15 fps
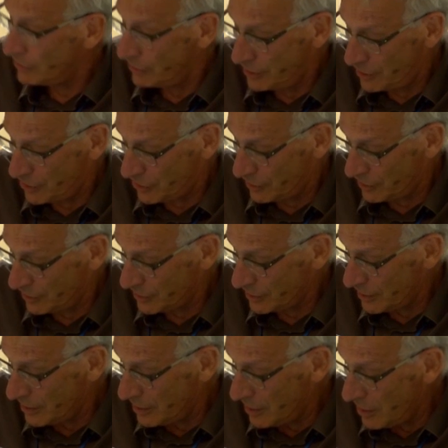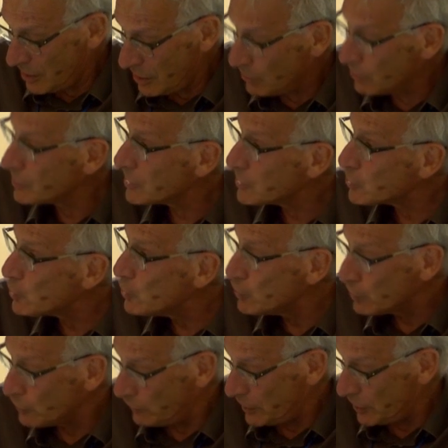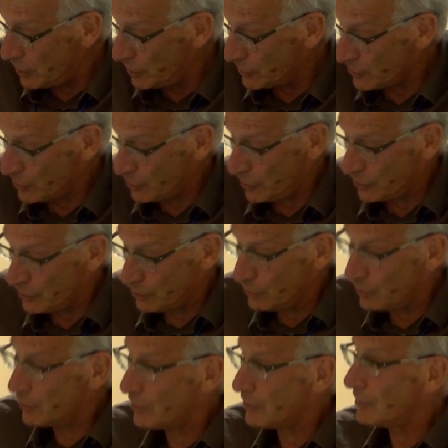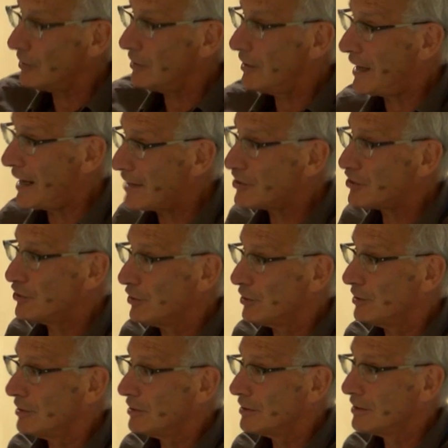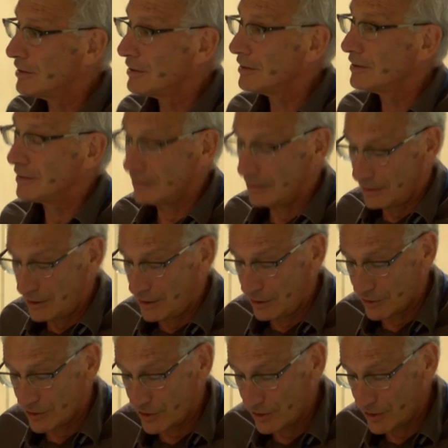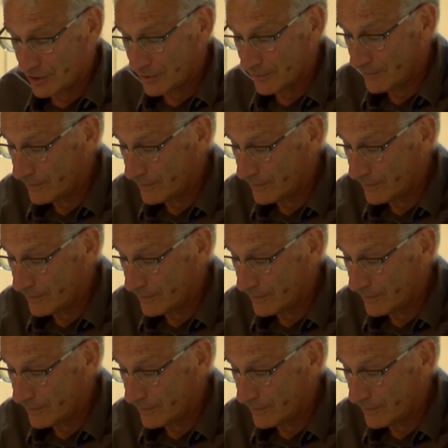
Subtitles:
traditions was exclusively concerned with national cultures.